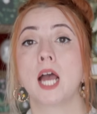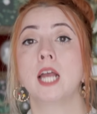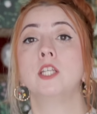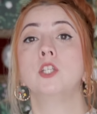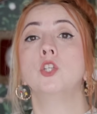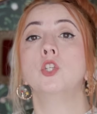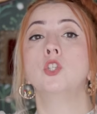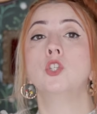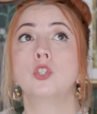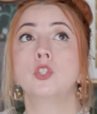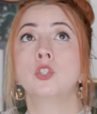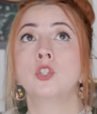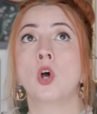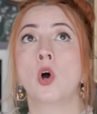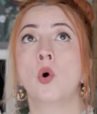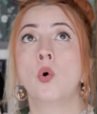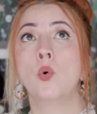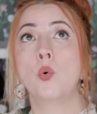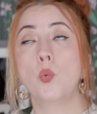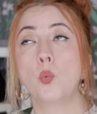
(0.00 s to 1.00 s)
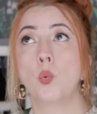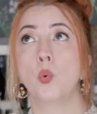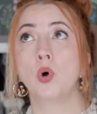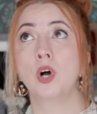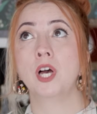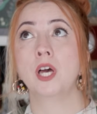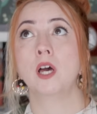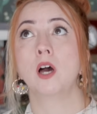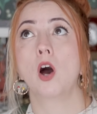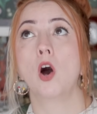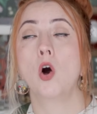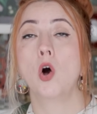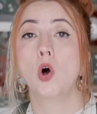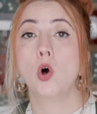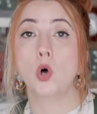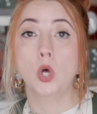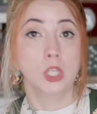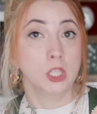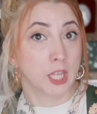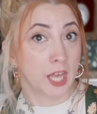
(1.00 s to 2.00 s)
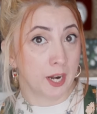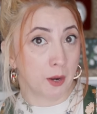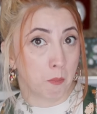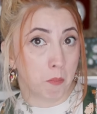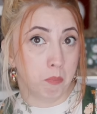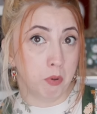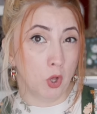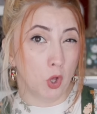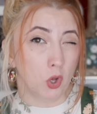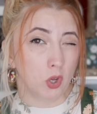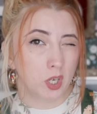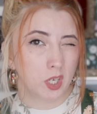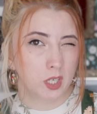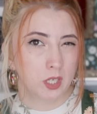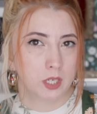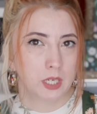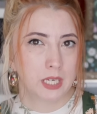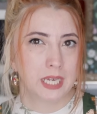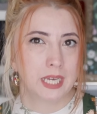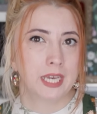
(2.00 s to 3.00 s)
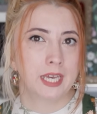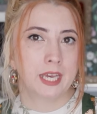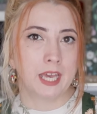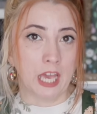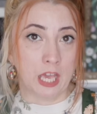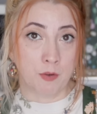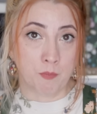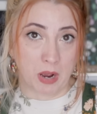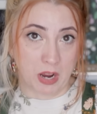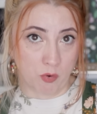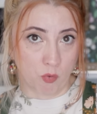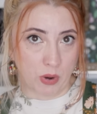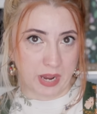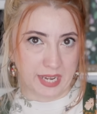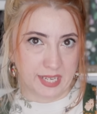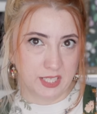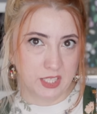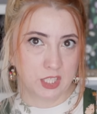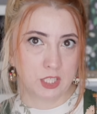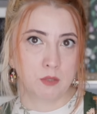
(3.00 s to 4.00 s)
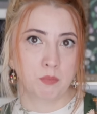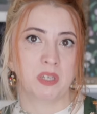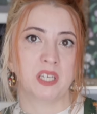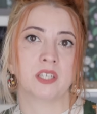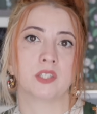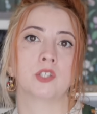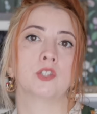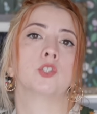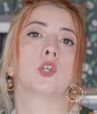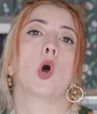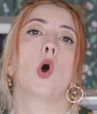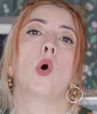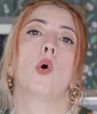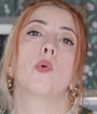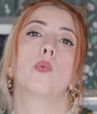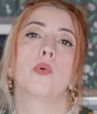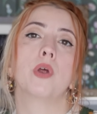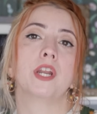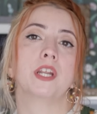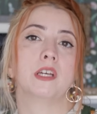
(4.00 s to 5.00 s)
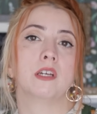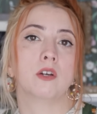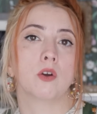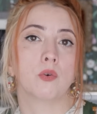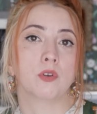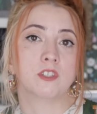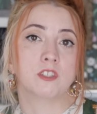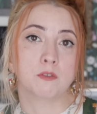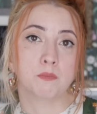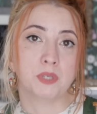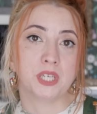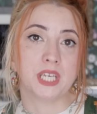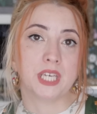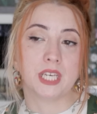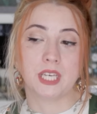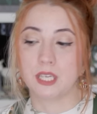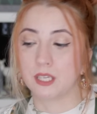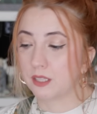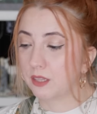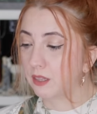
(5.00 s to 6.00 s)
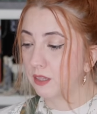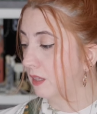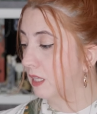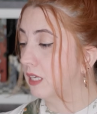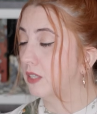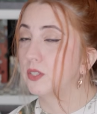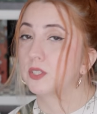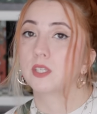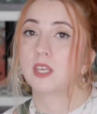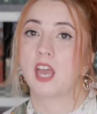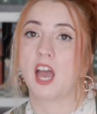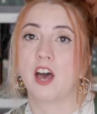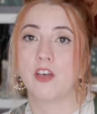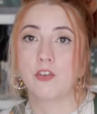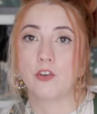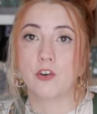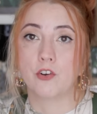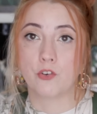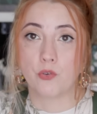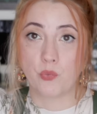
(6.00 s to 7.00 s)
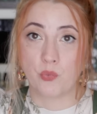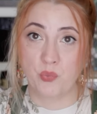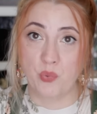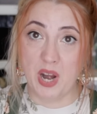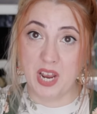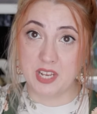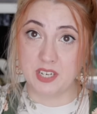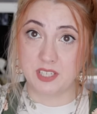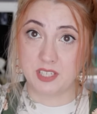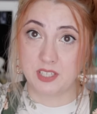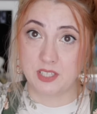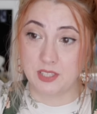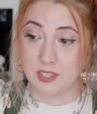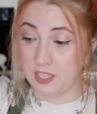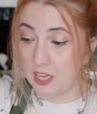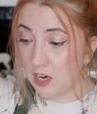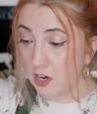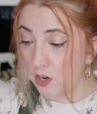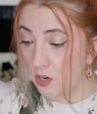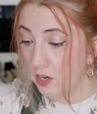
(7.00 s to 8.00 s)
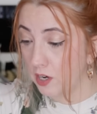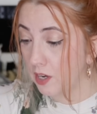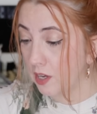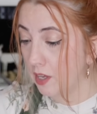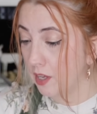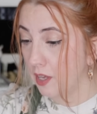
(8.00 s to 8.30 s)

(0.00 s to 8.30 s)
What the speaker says: I don't want a whole lot of bulk in my waist because there's already going to be this gathered red there.